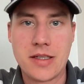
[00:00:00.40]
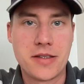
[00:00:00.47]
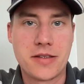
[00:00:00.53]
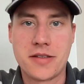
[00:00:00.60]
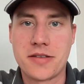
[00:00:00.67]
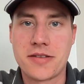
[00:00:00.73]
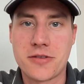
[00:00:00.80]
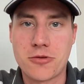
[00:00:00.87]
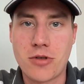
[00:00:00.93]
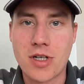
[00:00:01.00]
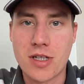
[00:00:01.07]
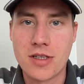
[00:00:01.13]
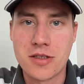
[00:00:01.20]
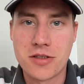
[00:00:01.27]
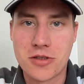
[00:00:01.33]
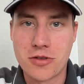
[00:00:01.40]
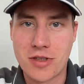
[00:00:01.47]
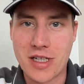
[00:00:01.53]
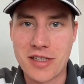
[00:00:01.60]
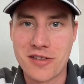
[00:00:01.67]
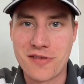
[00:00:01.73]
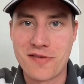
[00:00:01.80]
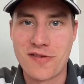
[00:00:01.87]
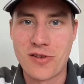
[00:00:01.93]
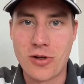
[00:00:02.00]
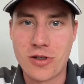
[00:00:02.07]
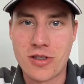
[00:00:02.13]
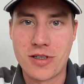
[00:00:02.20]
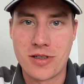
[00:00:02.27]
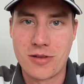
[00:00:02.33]
the struggle to get a
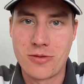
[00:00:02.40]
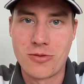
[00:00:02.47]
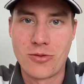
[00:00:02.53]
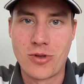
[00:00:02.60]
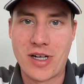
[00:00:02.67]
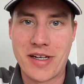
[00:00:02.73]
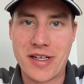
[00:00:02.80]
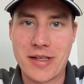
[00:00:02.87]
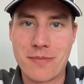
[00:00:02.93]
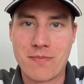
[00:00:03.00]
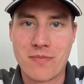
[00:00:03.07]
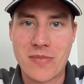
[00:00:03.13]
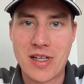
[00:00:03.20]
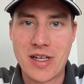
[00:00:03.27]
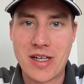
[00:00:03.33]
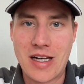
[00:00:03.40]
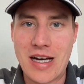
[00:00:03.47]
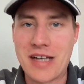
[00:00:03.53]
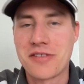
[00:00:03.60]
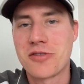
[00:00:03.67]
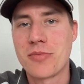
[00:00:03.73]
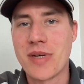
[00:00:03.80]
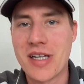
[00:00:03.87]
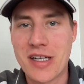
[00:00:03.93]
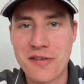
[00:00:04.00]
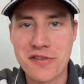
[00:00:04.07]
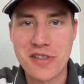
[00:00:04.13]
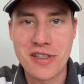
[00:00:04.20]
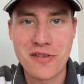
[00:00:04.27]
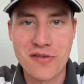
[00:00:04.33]
vlog running. As you may
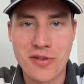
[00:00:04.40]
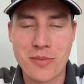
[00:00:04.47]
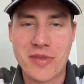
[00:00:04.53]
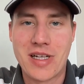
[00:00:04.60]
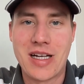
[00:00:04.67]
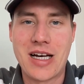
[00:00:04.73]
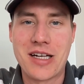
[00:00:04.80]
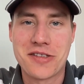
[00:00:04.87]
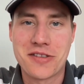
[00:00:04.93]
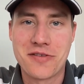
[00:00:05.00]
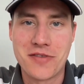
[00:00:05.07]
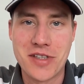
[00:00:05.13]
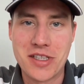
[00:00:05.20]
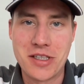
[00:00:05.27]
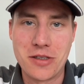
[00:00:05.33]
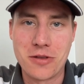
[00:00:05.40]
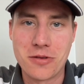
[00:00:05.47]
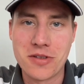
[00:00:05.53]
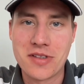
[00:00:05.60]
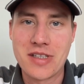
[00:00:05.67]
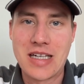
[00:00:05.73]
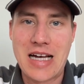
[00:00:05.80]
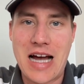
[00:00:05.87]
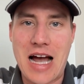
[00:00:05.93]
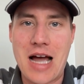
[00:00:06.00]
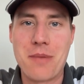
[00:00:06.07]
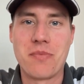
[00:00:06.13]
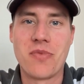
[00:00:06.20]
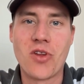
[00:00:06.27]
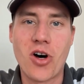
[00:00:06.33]
have seen from the last videos,
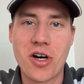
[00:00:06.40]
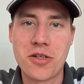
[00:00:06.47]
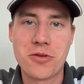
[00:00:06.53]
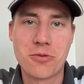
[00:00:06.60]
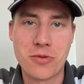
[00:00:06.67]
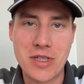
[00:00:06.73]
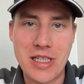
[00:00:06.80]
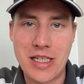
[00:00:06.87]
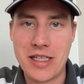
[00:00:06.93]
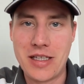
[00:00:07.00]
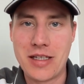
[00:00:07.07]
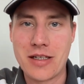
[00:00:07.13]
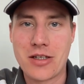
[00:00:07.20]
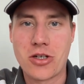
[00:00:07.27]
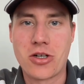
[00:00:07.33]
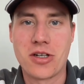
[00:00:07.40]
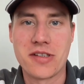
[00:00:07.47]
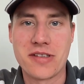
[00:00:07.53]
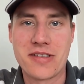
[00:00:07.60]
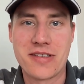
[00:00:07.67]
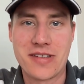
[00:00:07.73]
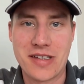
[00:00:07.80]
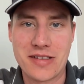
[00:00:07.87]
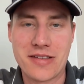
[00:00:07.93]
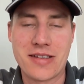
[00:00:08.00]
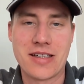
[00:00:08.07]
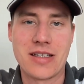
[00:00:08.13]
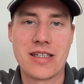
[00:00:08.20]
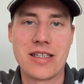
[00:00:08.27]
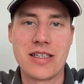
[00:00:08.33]
I'm not really
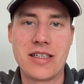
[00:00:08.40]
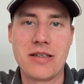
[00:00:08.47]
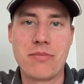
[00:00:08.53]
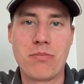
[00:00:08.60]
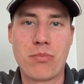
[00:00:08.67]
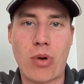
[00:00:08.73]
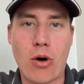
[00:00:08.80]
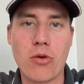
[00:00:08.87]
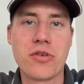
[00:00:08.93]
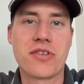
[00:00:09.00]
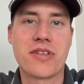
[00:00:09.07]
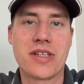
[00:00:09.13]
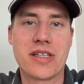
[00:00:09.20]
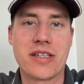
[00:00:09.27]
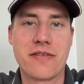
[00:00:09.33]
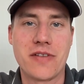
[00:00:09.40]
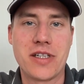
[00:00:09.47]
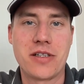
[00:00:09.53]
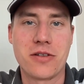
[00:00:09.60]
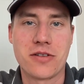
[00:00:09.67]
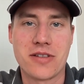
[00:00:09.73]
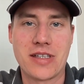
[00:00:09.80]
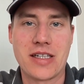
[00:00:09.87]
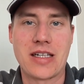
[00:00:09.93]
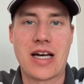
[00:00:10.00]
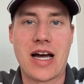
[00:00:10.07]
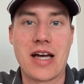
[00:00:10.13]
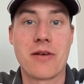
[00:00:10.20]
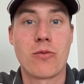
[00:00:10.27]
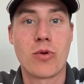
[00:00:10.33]
consistently posting the videos that
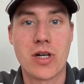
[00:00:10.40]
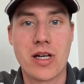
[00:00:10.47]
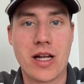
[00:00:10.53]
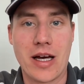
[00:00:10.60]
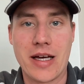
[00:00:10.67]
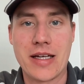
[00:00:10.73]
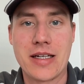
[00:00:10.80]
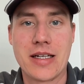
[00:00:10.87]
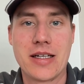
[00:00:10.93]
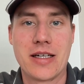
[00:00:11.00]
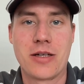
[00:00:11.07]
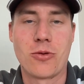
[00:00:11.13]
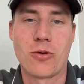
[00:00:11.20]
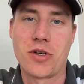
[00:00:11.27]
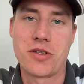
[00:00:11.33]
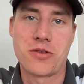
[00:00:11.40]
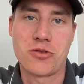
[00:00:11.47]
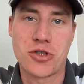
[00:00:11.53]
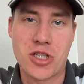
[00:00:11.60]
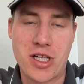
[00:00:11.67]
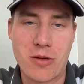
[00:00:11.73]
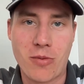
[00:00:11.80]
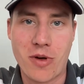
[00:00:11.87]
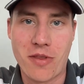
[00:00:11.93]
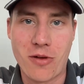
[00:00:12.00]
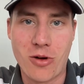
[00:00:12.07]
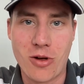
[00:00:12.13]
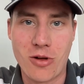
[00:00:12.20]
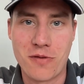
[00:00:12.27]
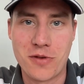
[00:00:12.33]
I would like in order to share with
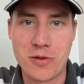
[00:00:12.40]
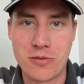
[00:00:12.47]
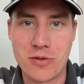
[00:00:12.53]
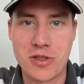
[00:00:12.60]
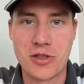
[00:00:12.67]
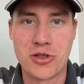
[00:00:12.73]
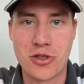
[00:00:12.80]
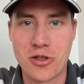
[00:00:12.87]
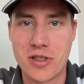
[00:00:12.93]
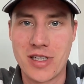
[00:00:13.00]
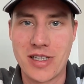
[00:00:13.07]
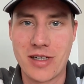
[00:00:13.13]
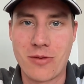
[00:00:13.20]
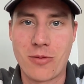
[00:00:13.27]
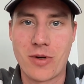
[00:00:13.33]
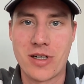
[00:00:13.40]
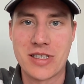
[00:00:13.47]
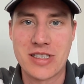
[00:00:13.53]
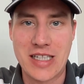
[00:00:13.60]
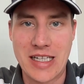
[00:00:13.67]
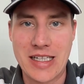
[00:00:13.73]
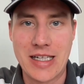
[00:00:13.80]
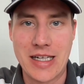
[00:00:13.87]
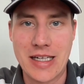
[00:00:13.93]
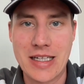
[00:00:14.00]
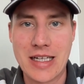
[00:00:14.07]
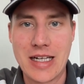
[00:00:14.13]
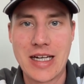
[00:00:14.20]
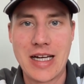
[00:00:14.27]
all of you the journey that we're taking